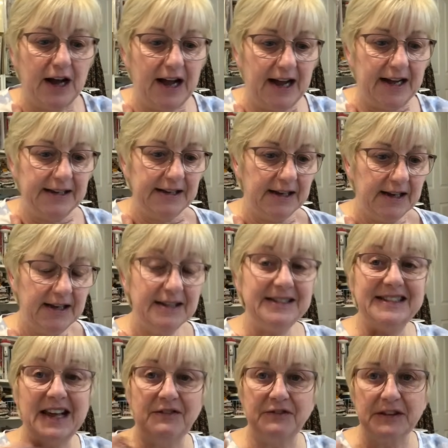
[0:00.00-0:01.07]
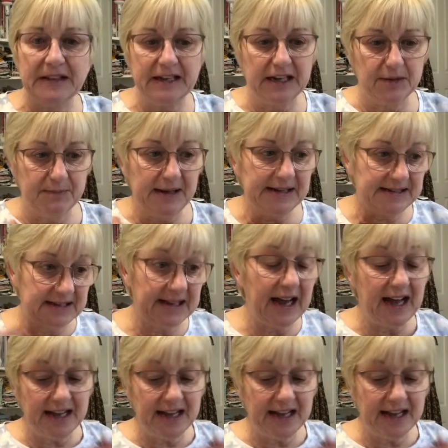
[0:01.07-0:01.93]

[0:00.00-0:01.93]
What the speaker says: I definitely commit to that.